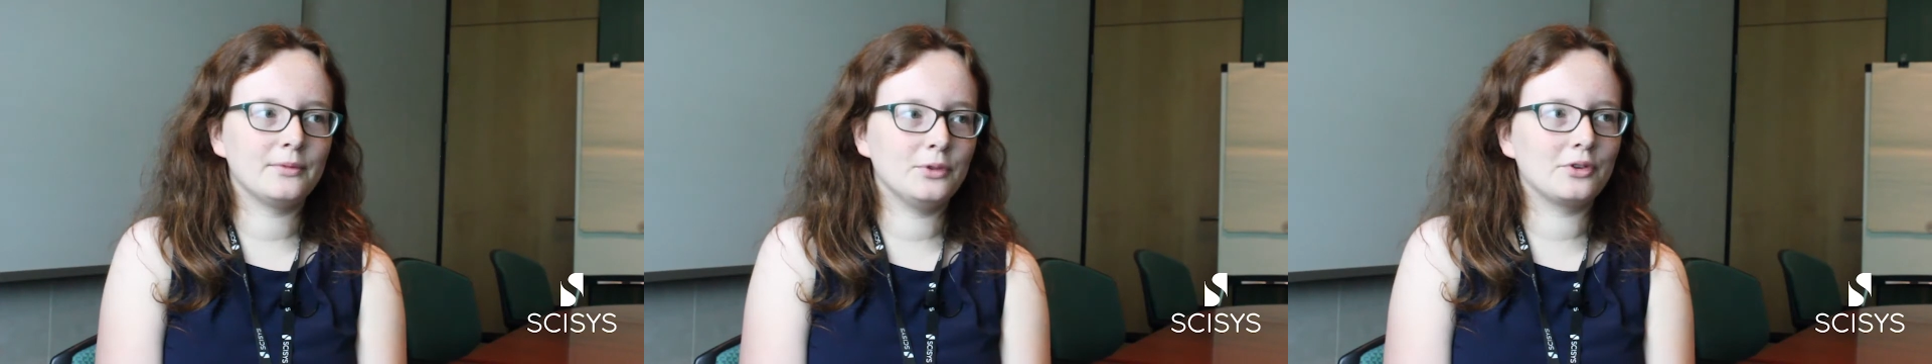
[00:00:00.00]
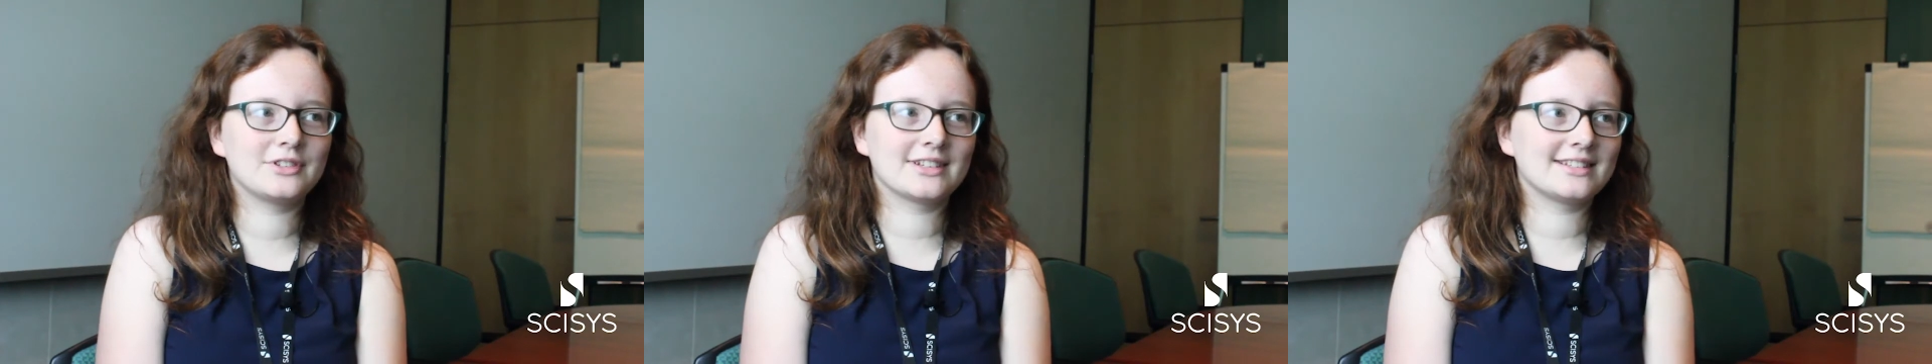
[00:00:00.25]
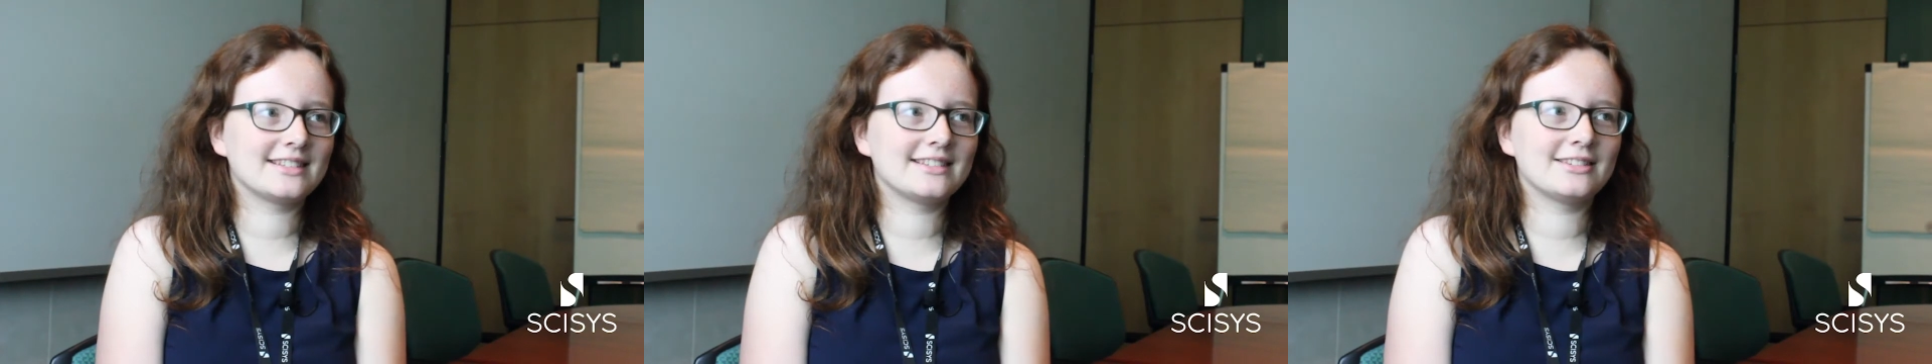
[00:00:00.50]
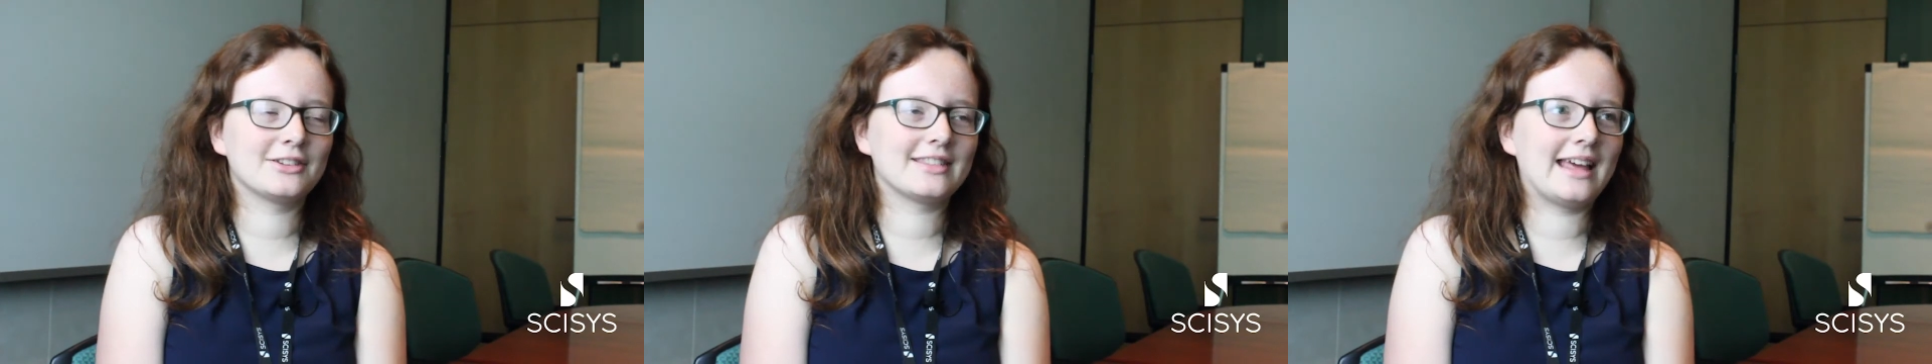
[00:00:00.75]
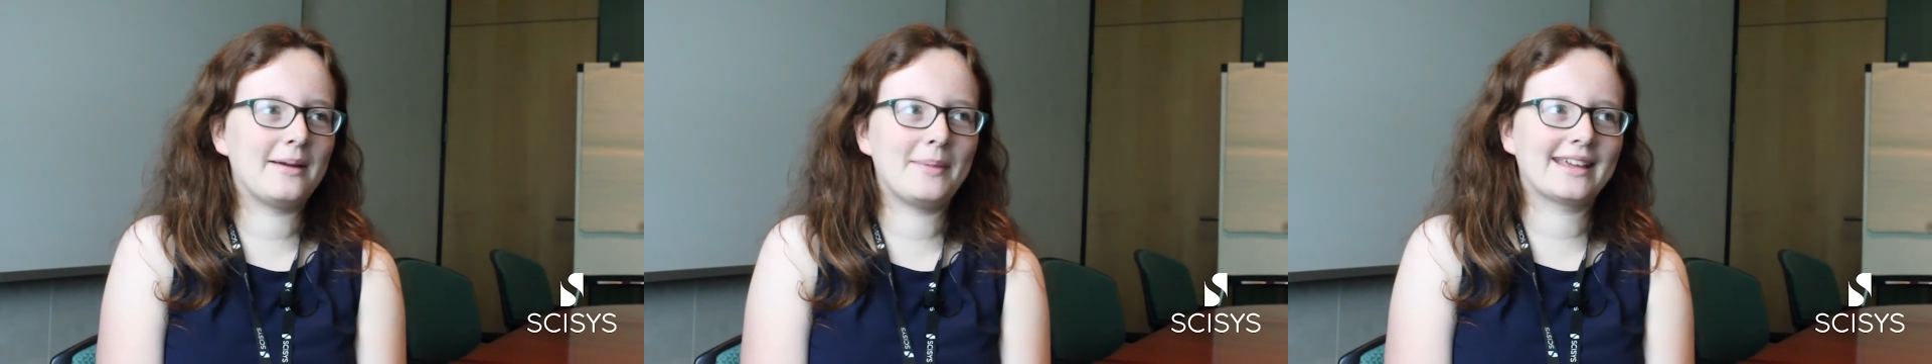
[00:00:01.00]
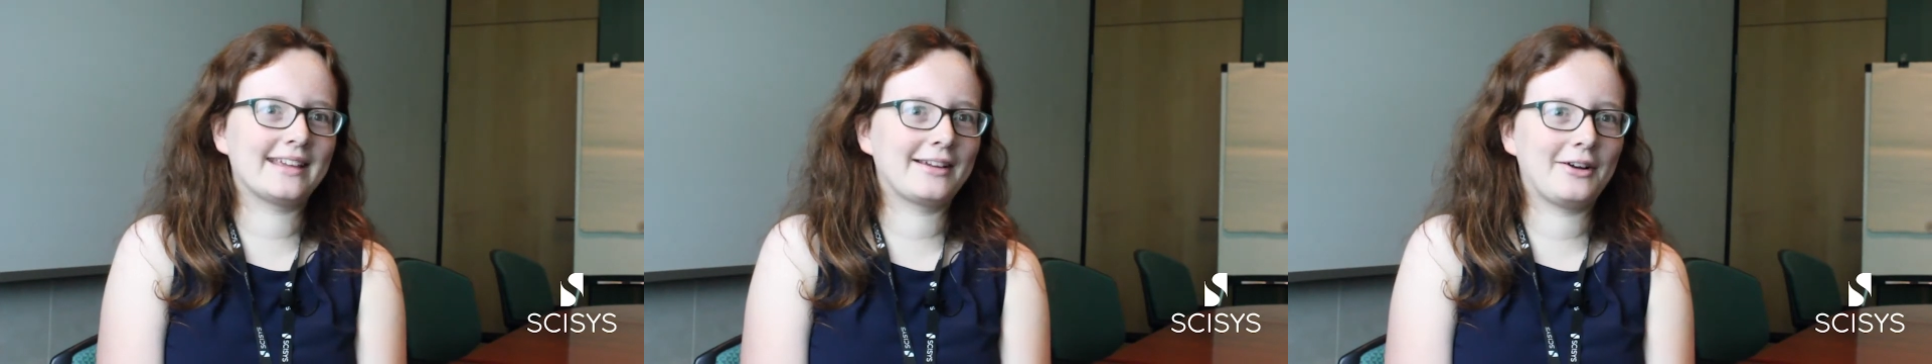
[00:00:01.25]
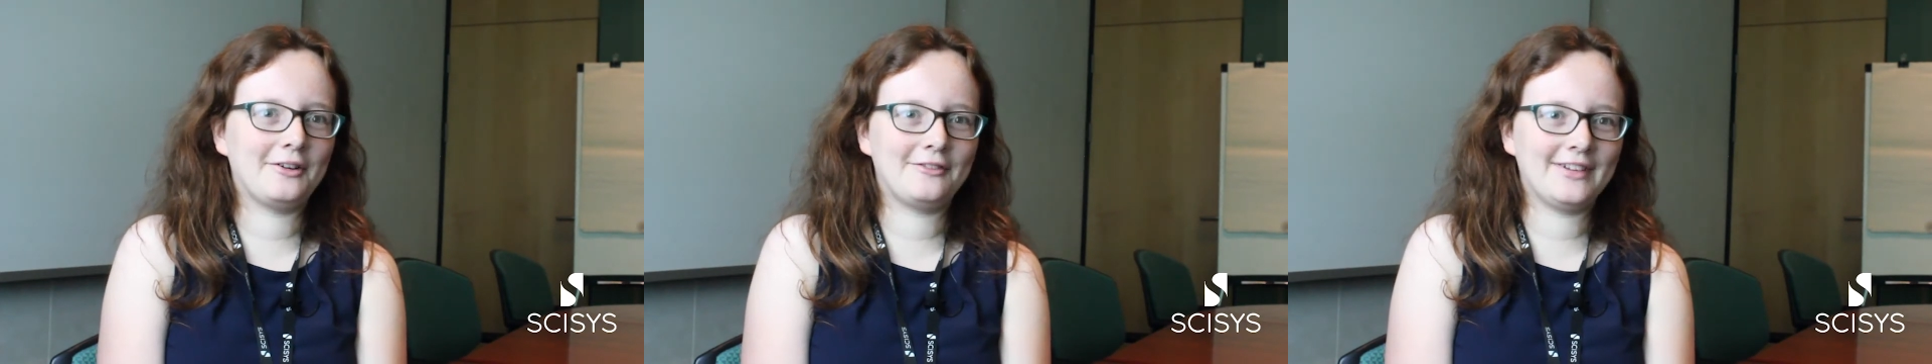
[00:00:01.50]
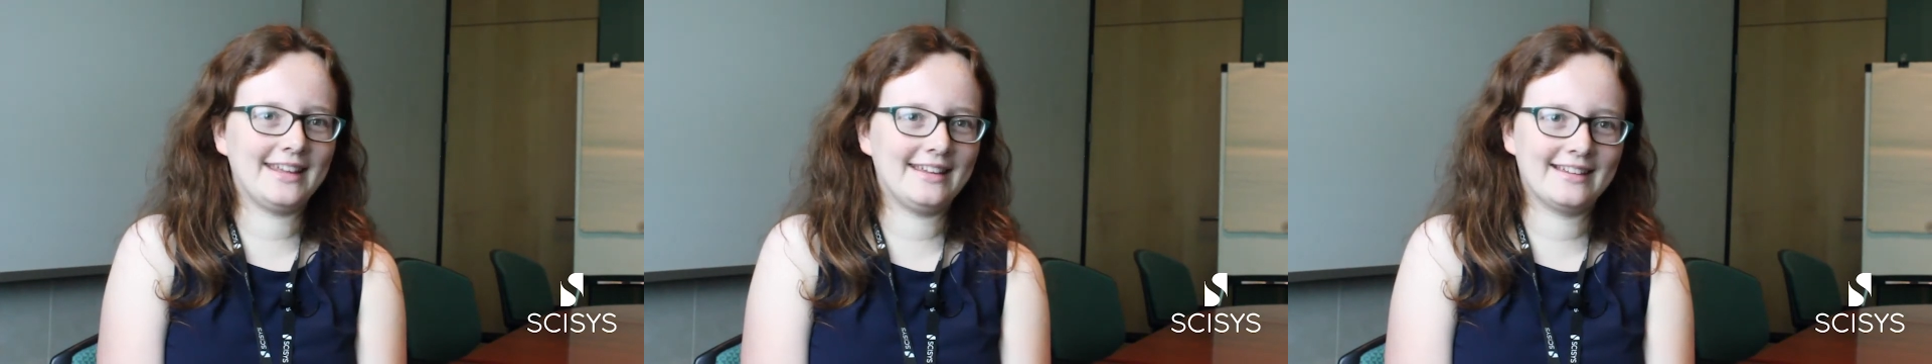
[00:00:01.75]
not just there making
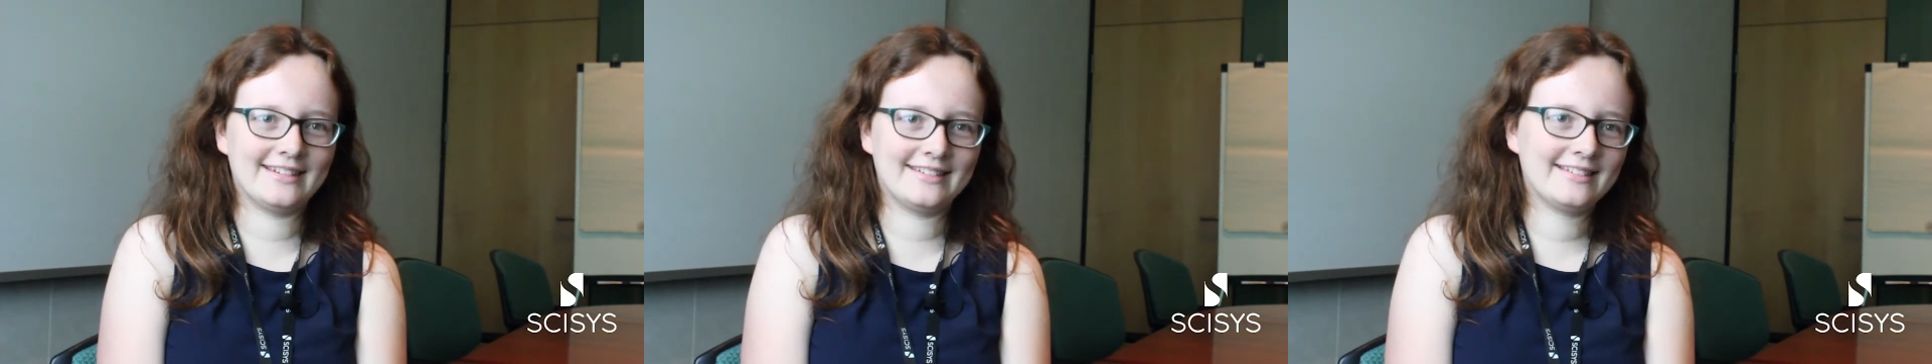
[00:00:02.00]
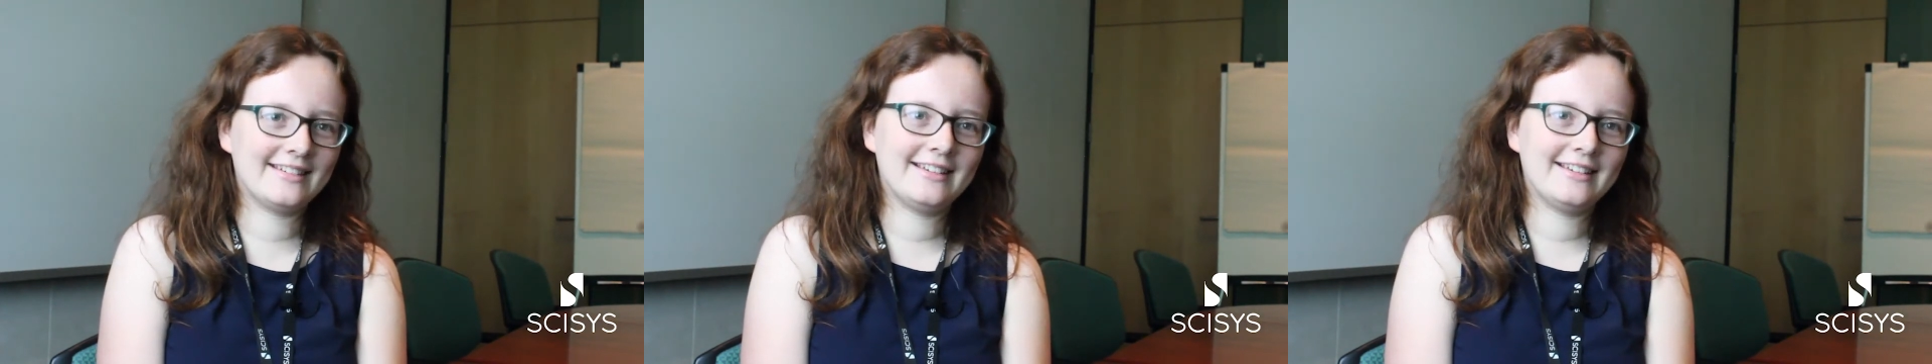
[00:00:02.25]
coffee and